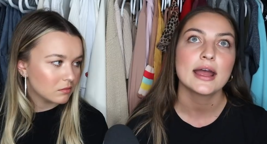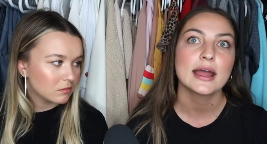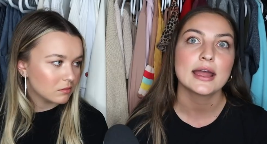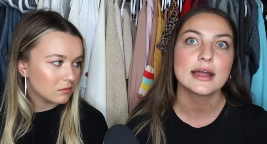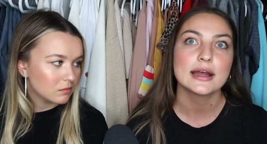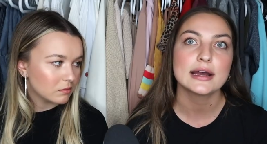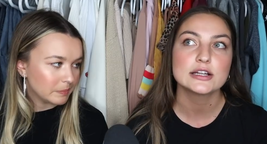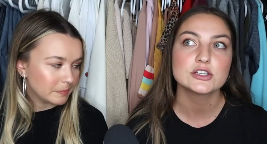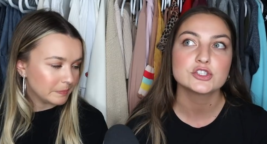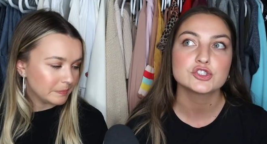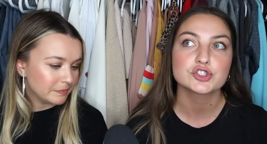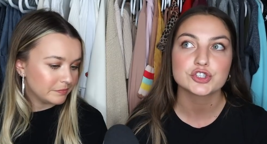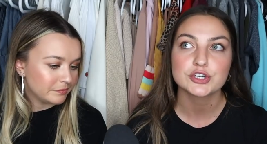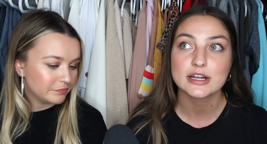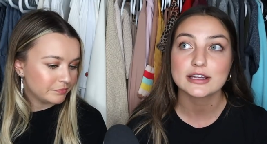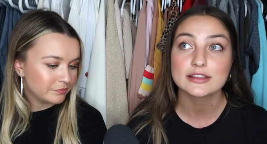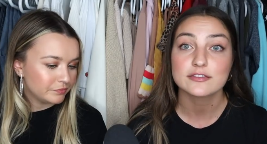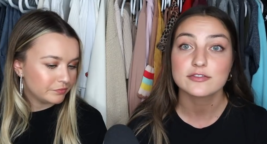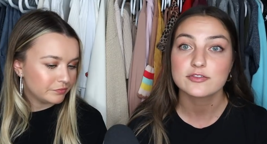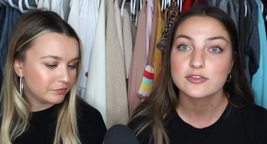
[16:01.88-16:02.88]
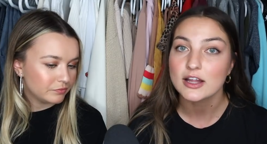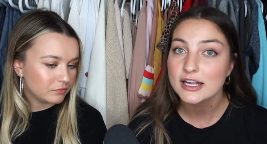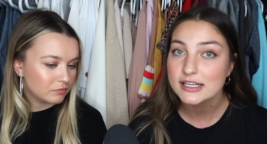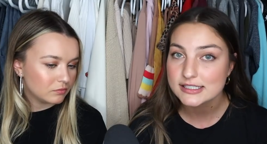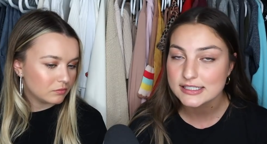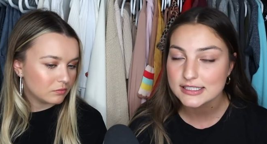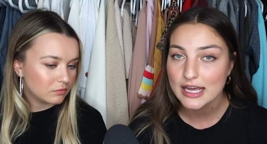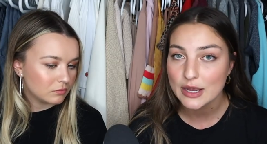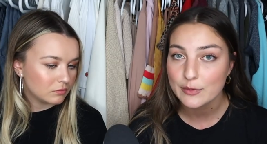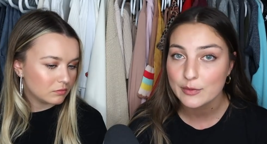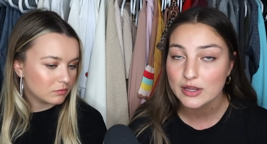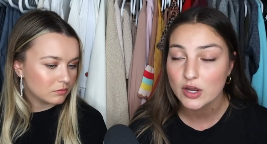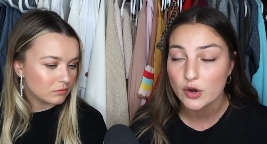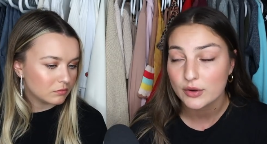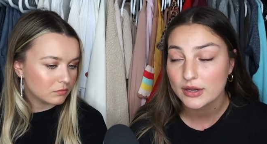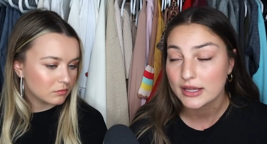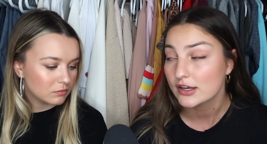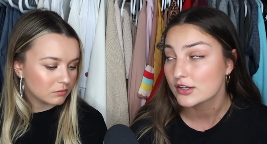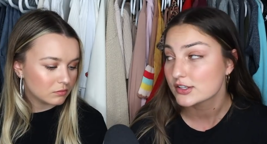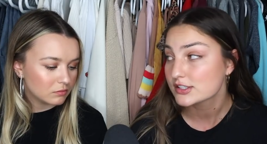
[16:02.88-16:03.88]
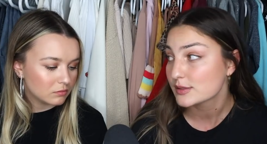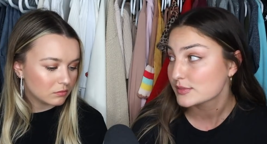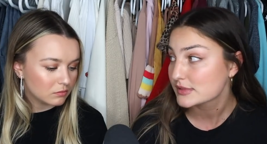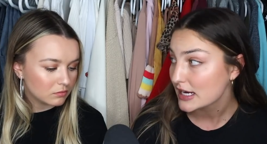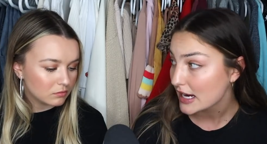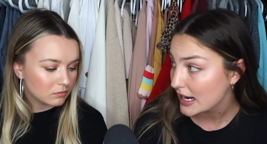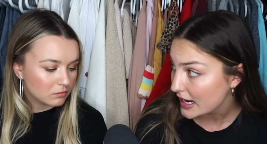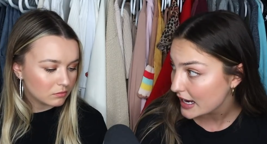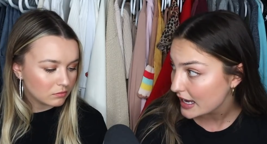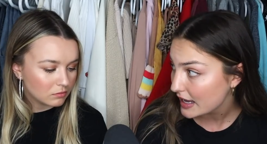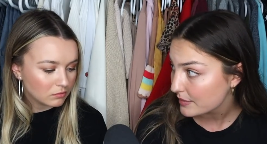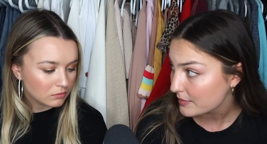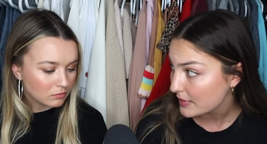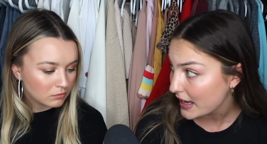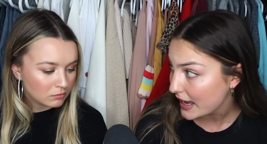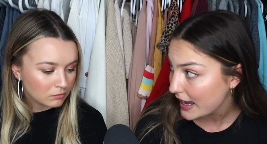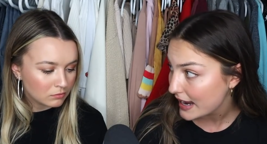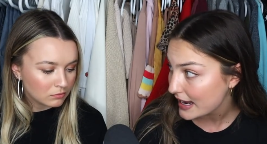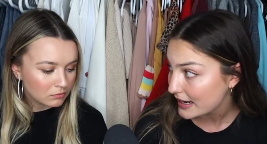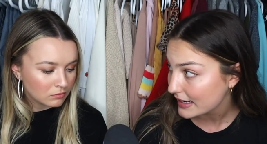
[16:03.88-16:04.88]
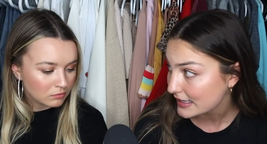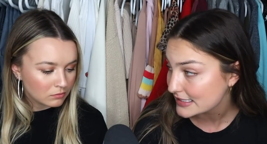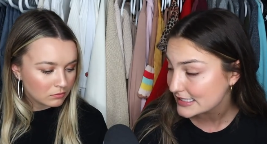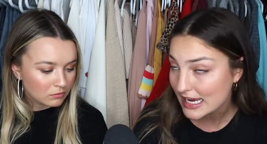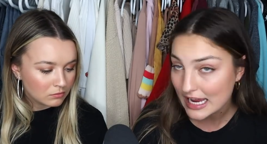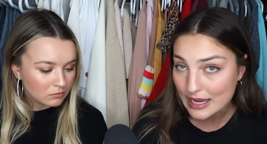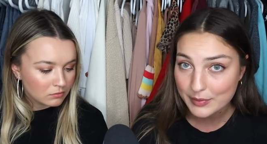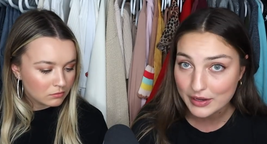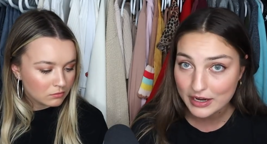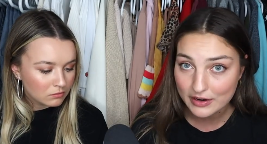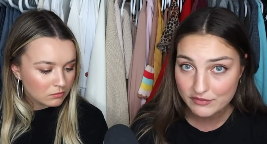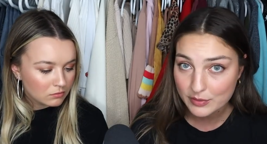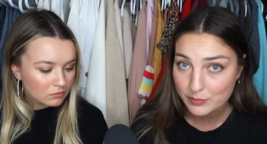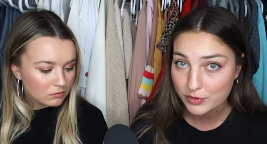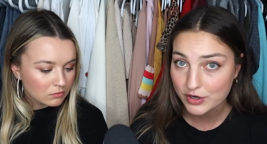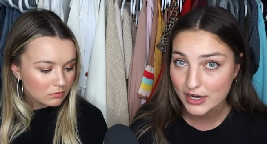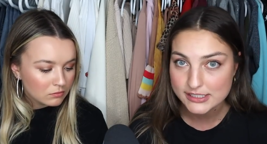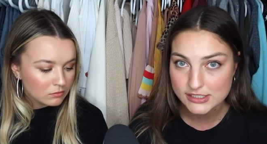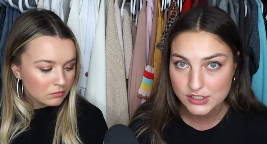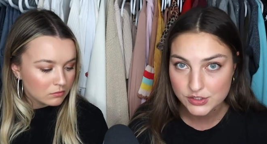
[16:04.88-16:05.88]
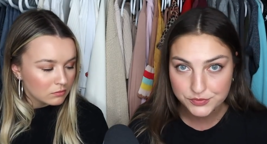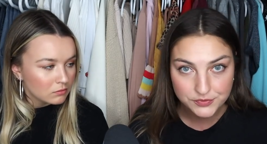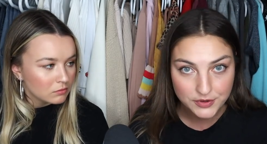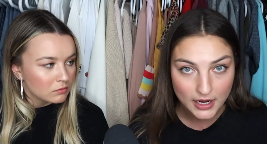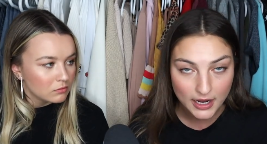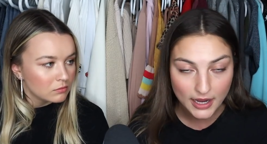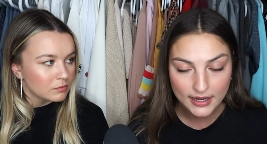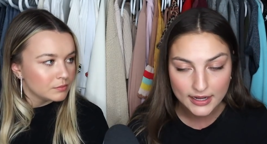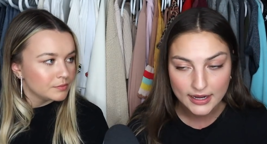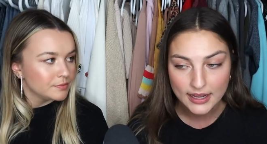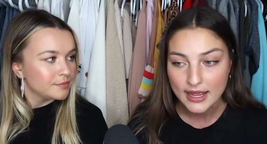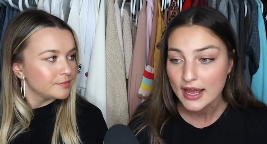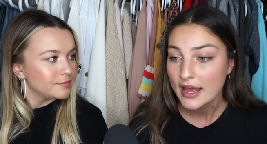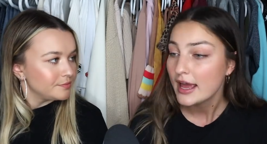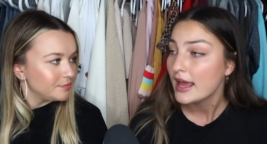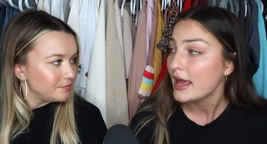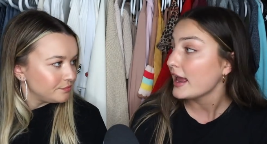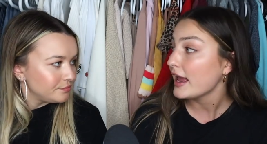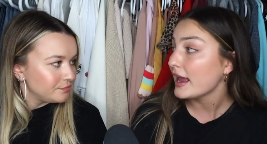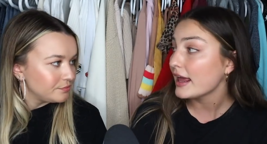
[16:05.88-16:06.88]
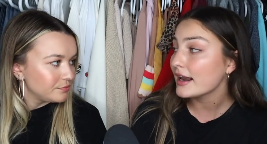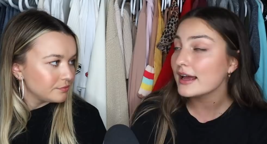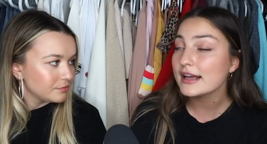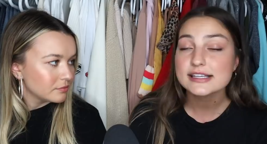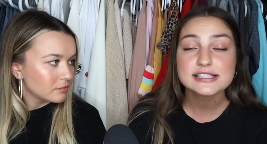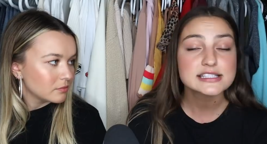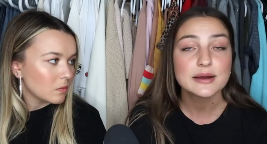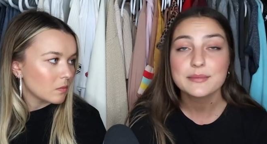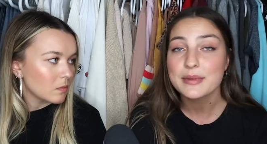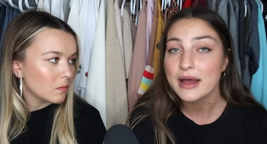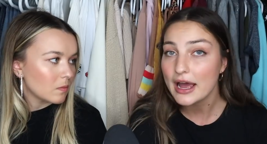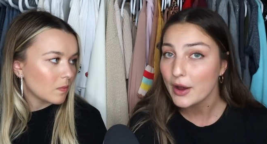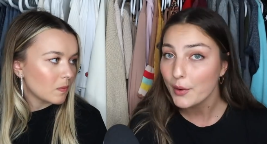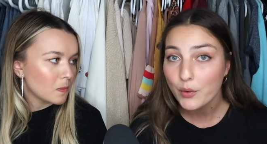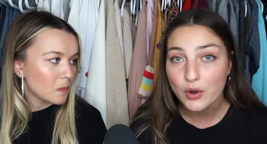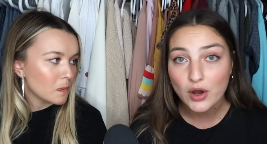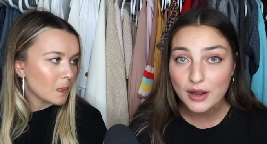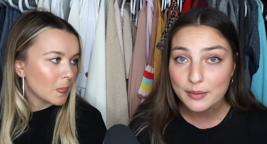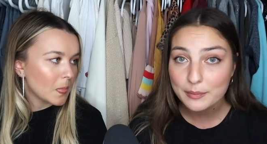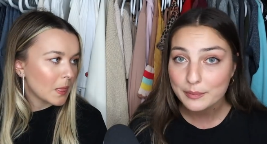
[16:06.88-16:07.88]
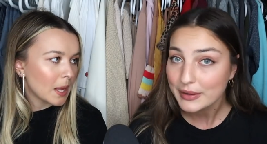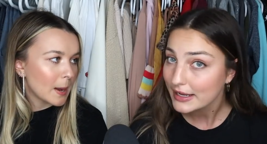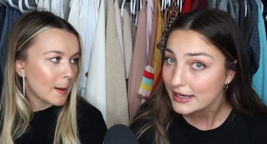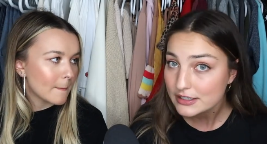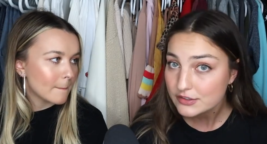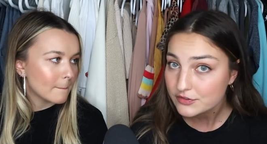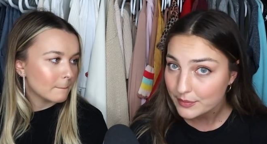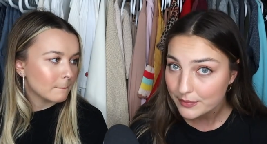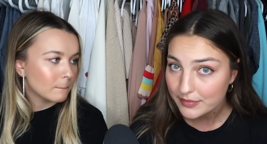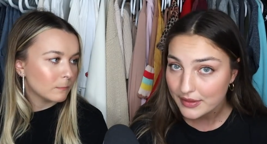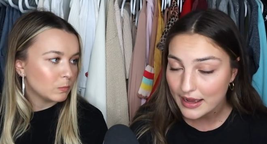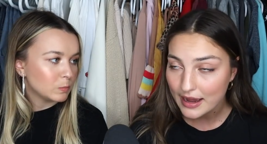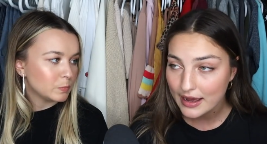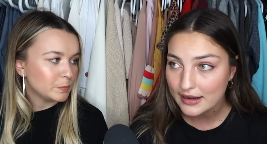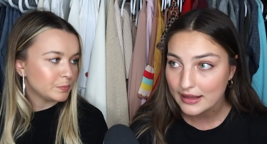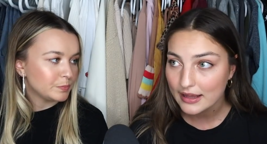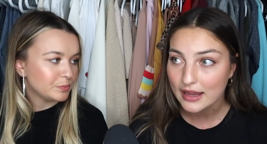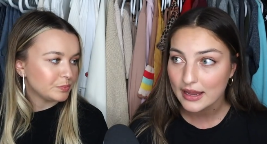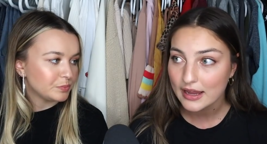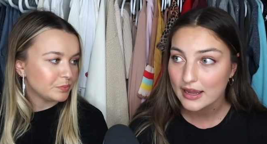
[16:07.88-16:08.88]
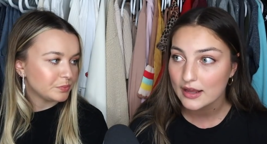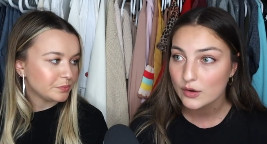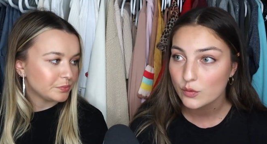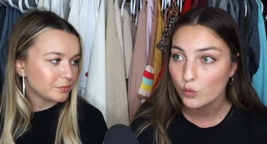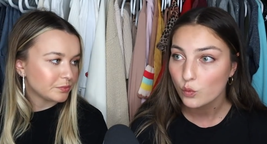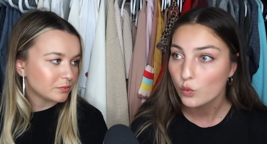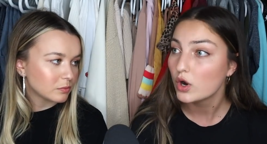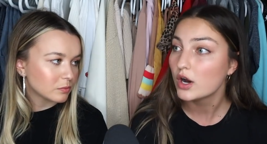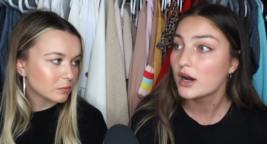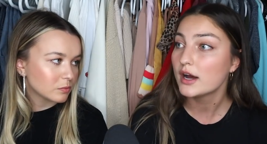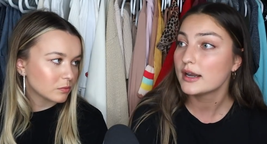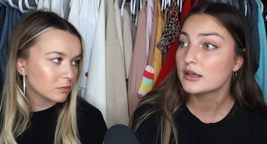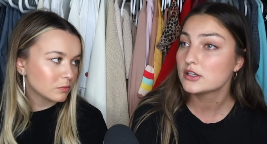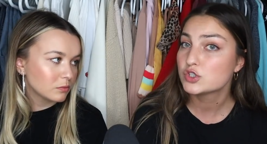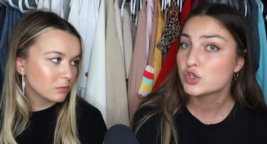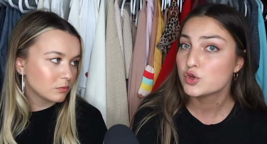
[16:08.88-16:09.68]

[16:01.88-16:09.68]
Speaker 1: And during the flight delay, we go to kill some time at a taping of The Price is Right. And I somehow got picked from that and won